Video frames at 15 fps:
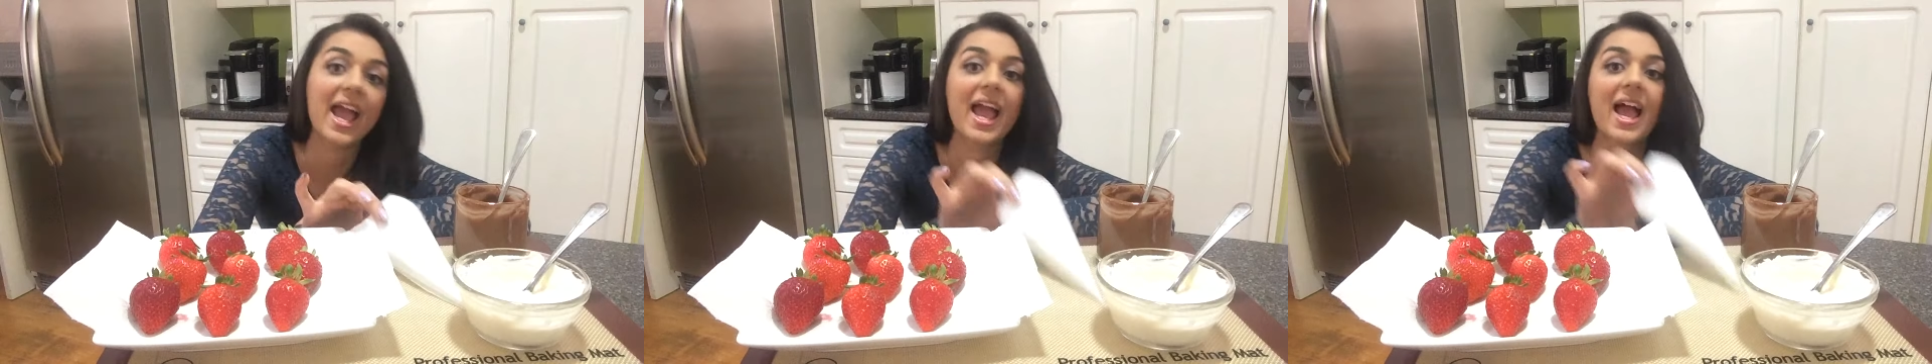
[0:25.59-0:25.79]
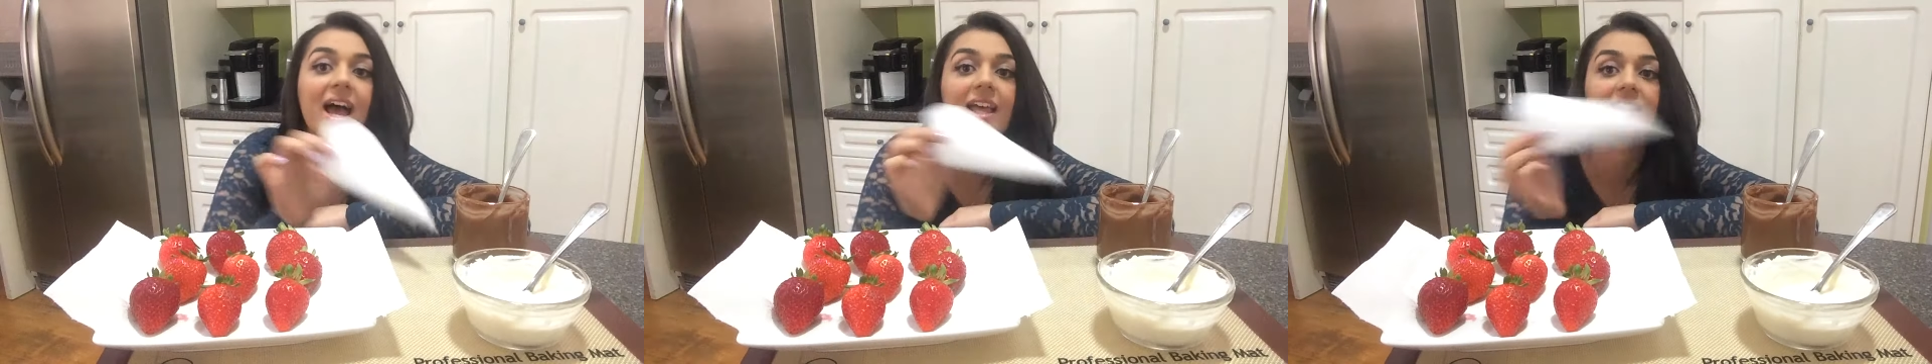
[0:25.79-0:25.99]

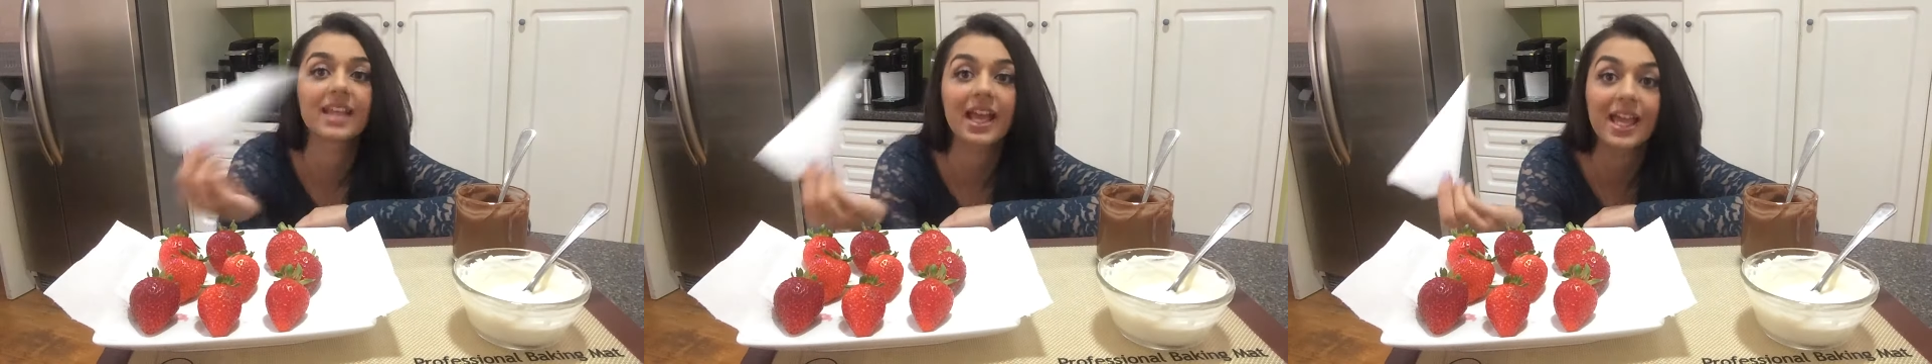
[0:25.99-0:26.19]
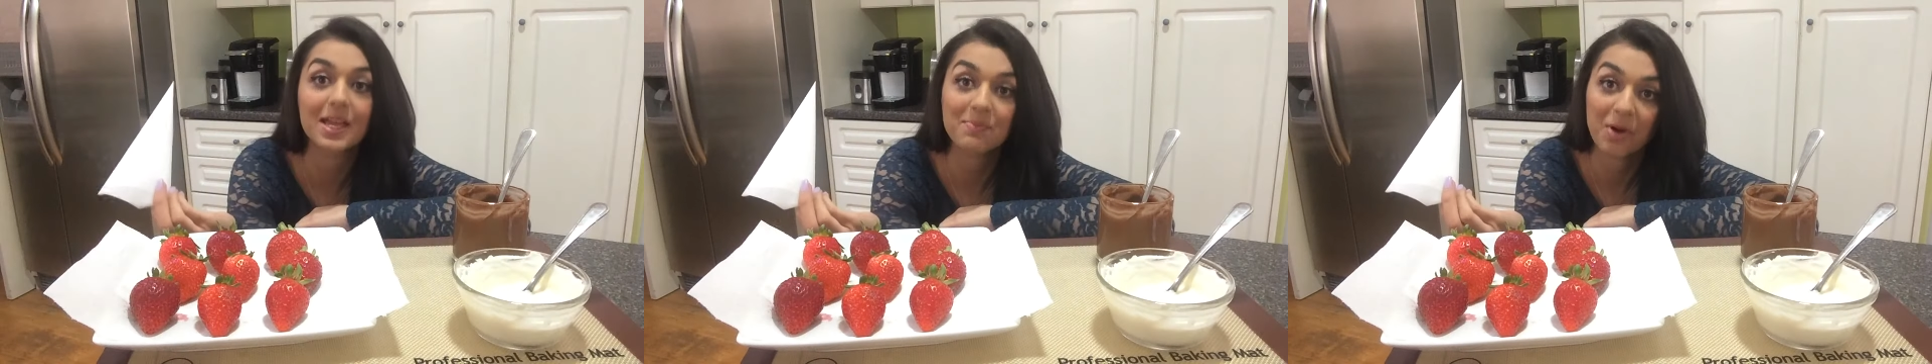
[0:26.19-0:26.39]
and
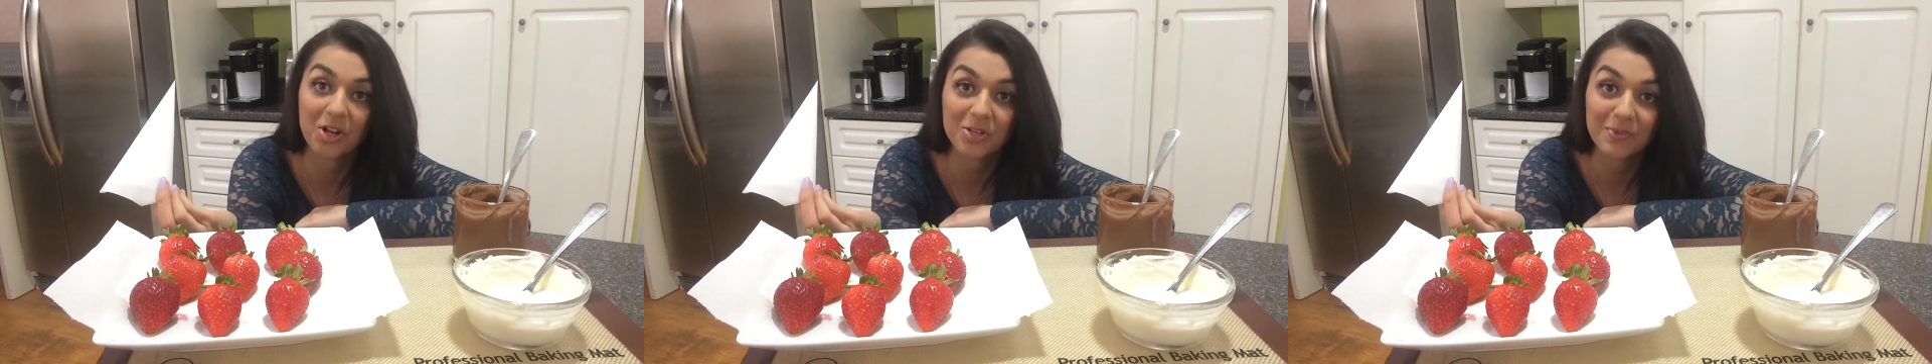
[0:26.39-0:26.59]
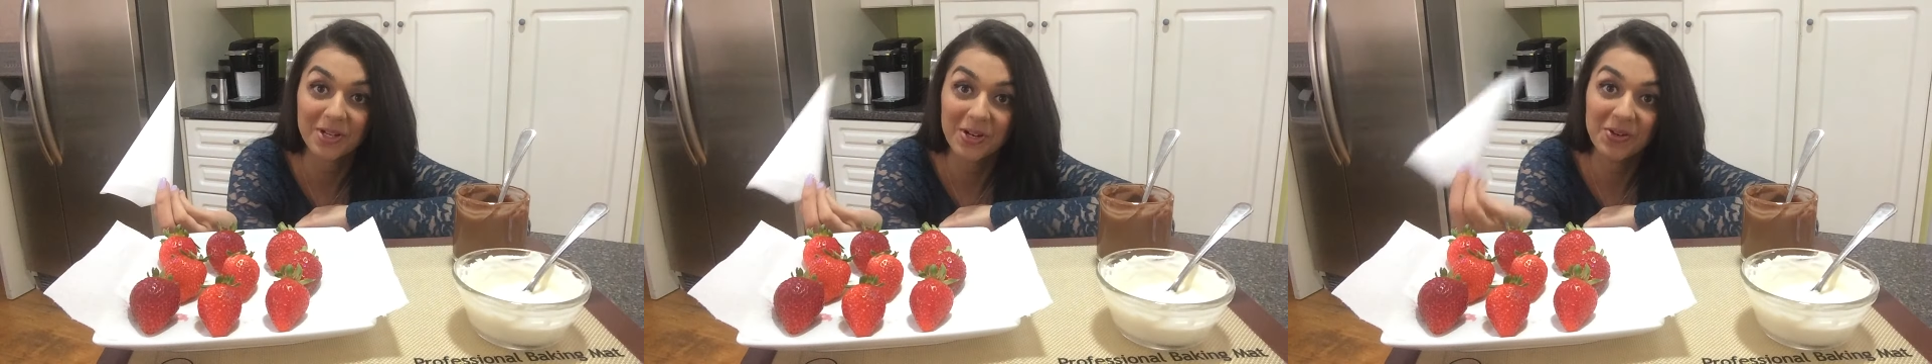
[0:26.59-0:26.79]
a
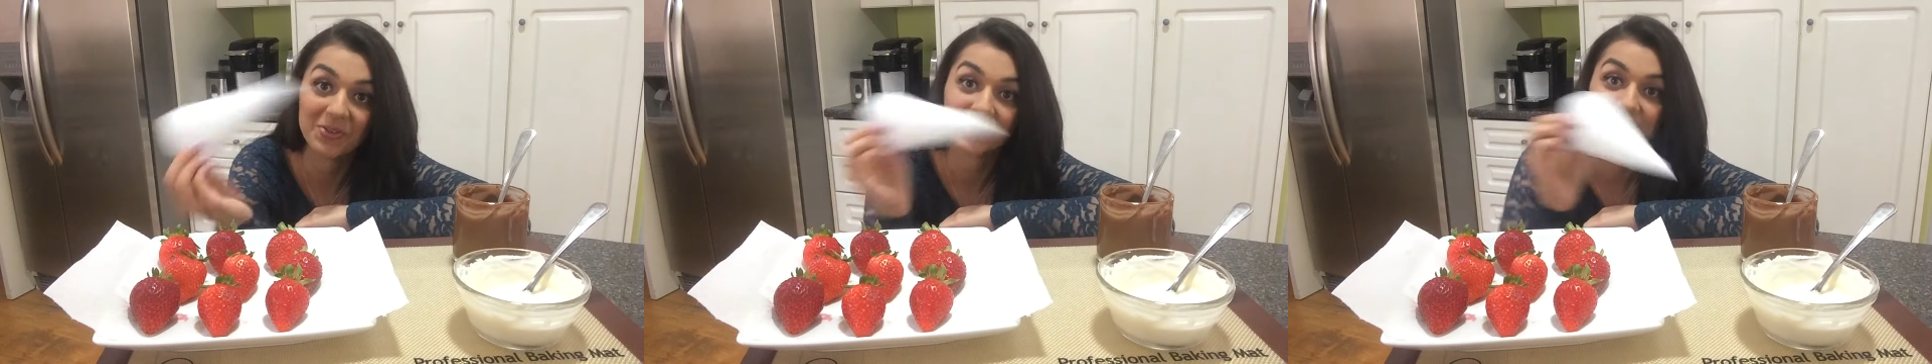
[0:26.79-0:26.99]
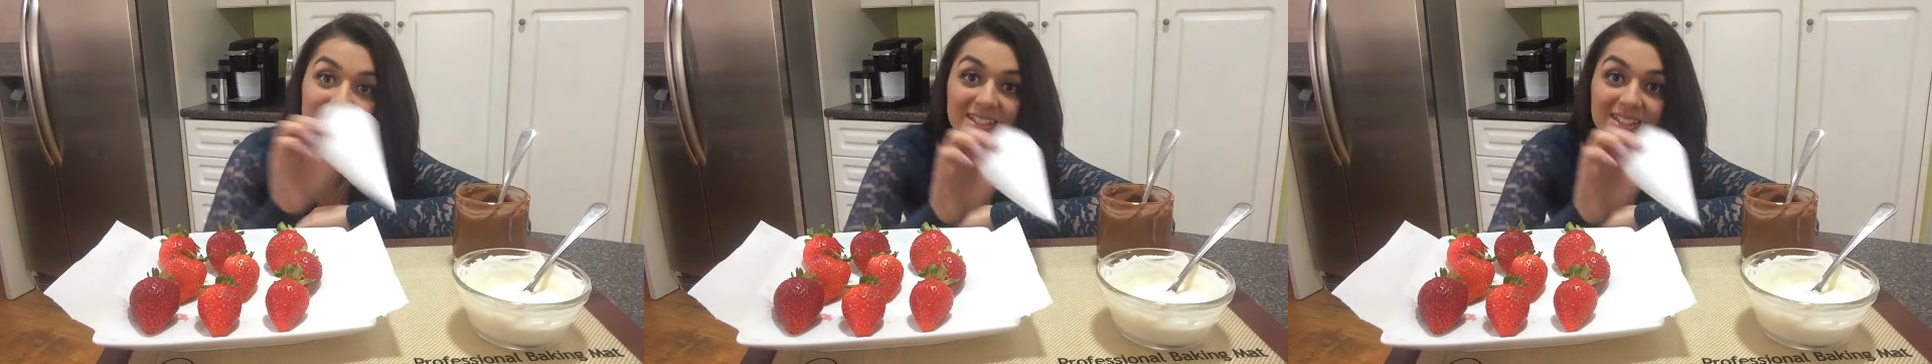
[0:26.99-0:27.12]
parchment cone.